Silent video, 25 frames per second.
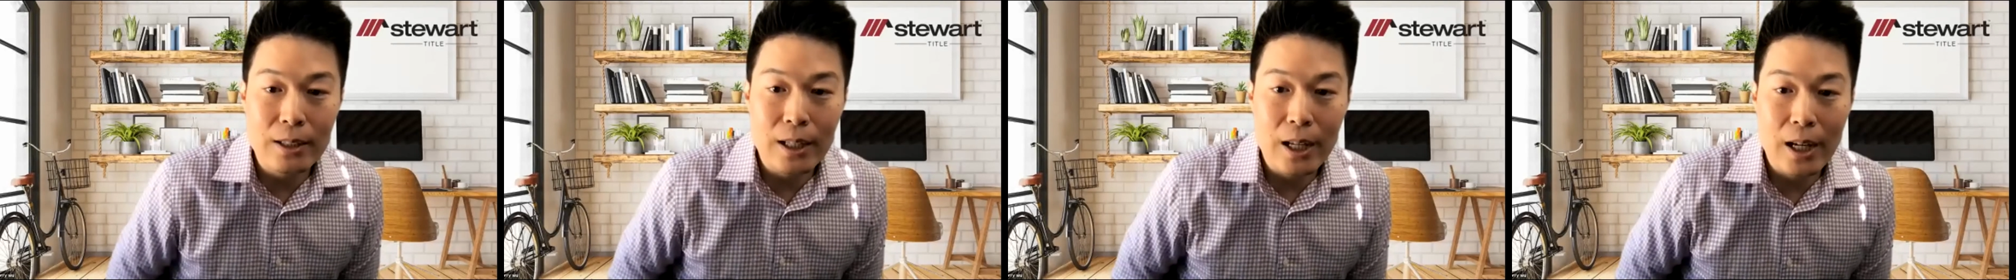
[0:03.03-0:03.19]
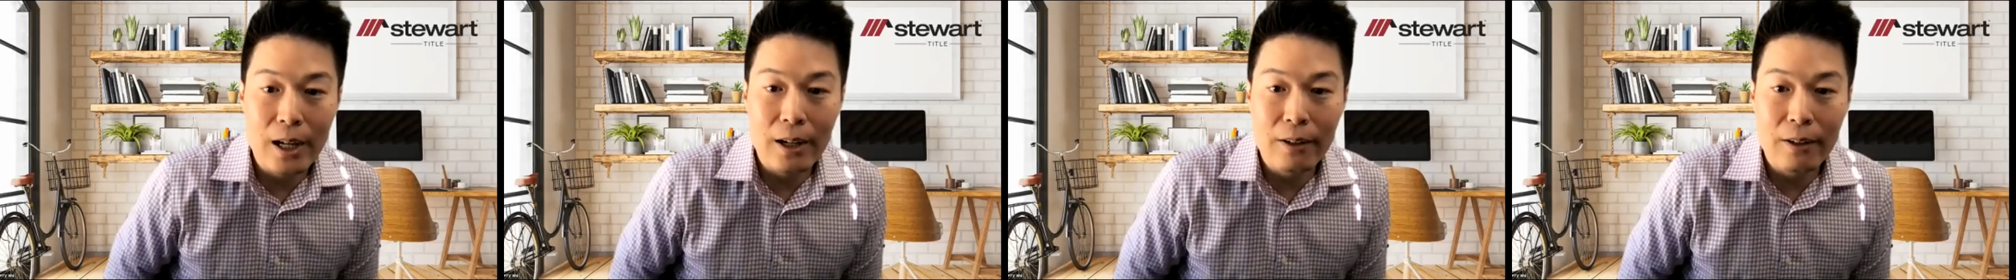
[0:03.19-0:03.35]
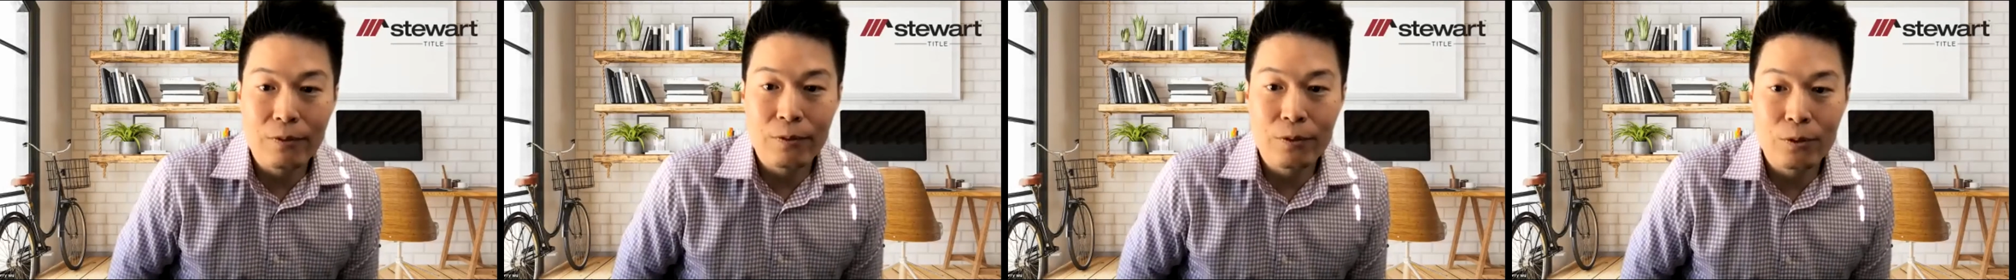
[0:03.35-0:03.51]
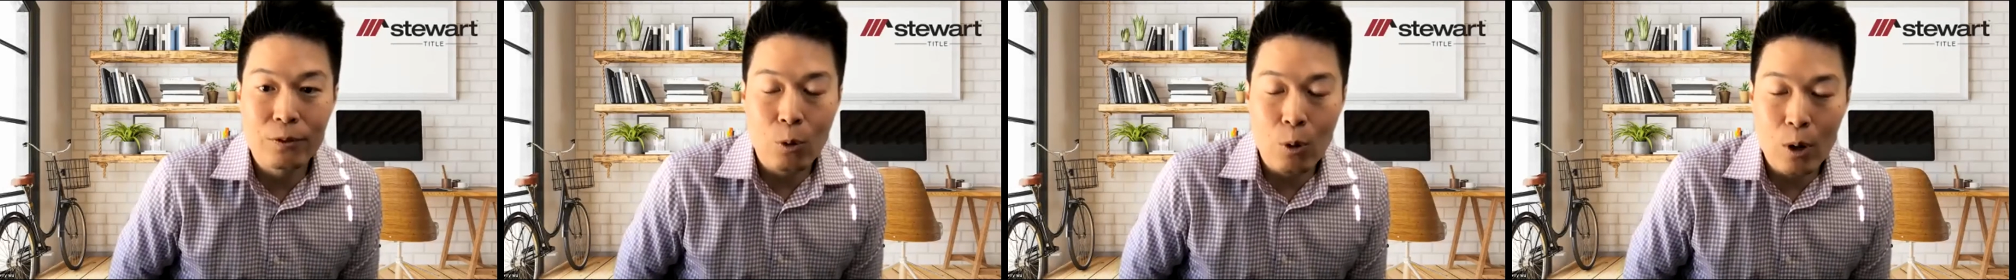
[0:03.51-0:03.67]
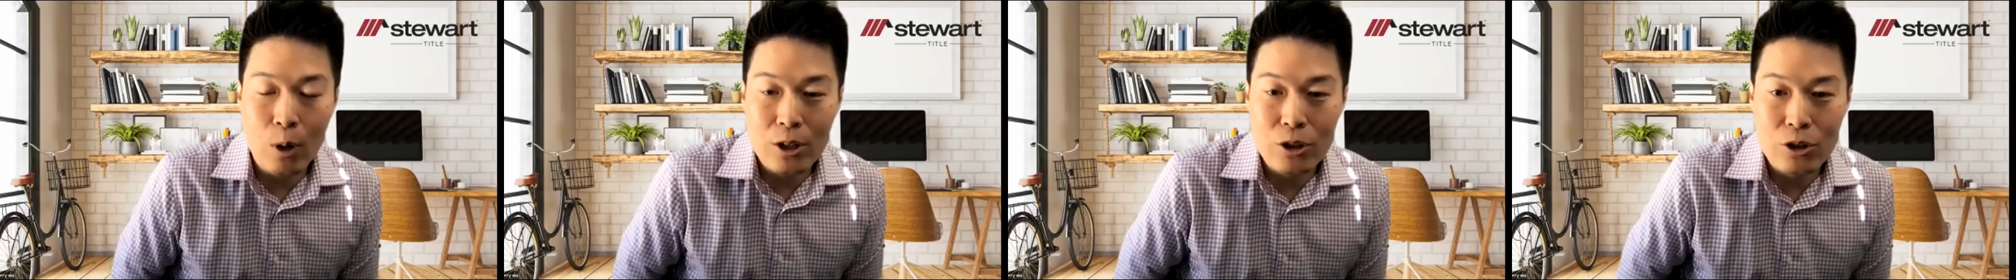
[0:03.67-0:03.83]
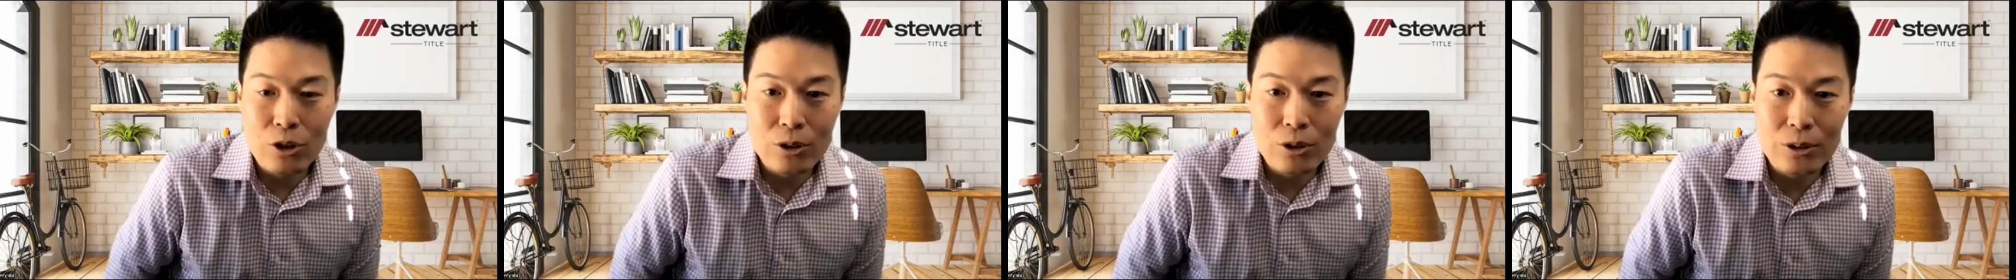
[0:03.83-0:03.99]
have
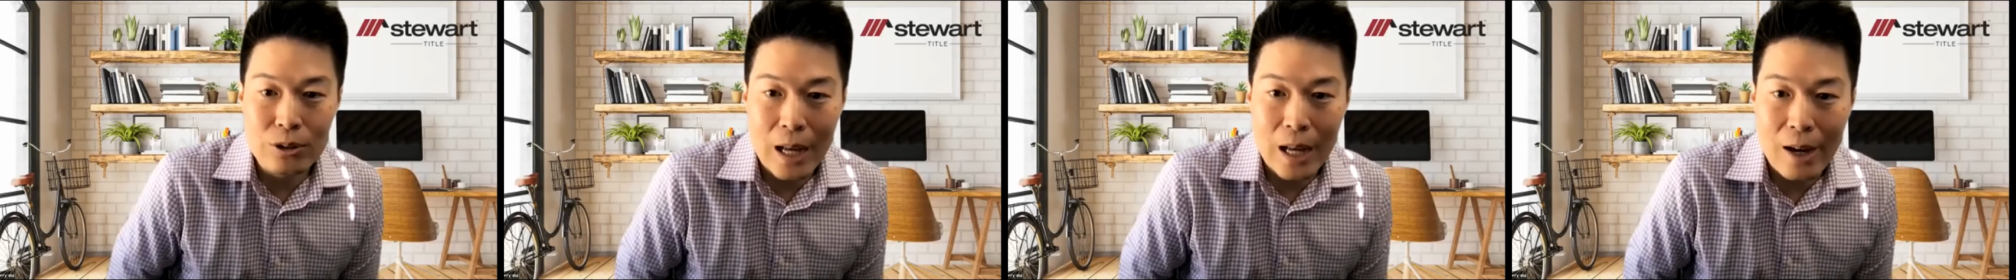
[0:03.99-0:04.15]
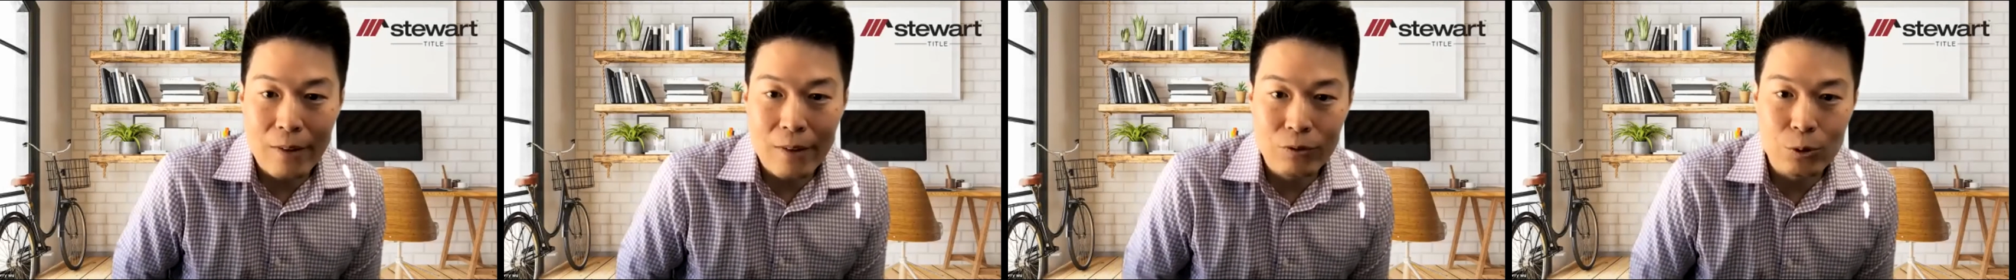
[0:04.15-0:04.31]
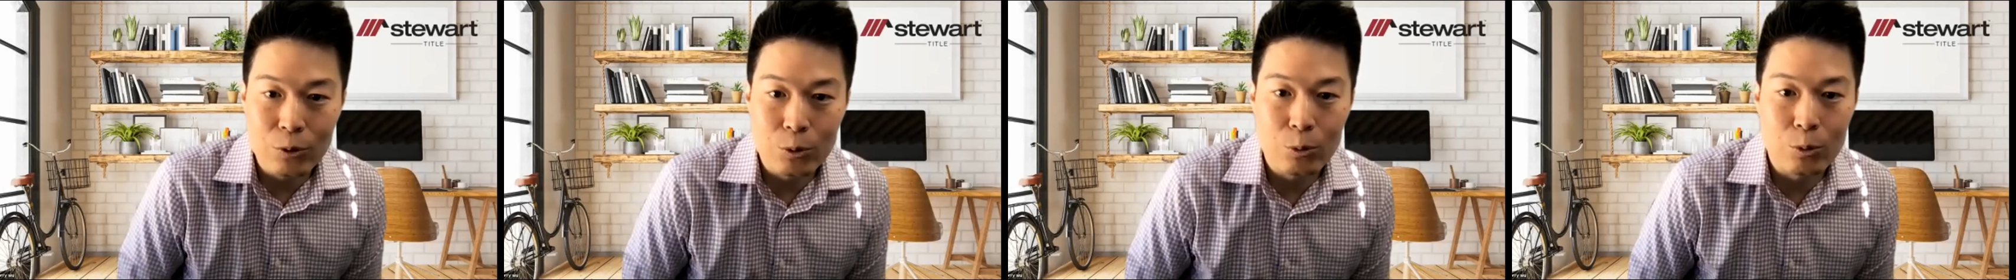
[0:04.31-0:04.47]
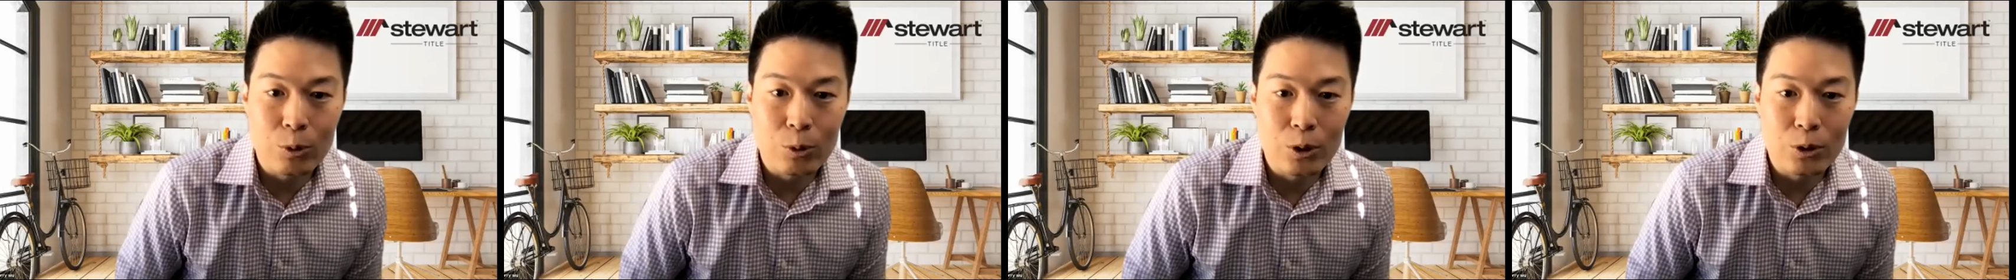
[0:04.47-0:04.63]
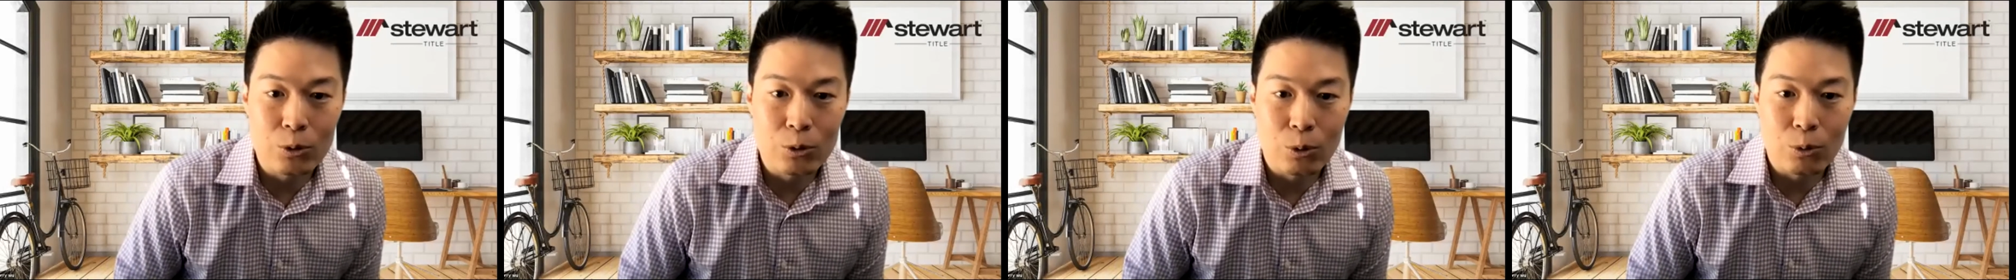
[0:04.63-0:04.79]
questions afterwards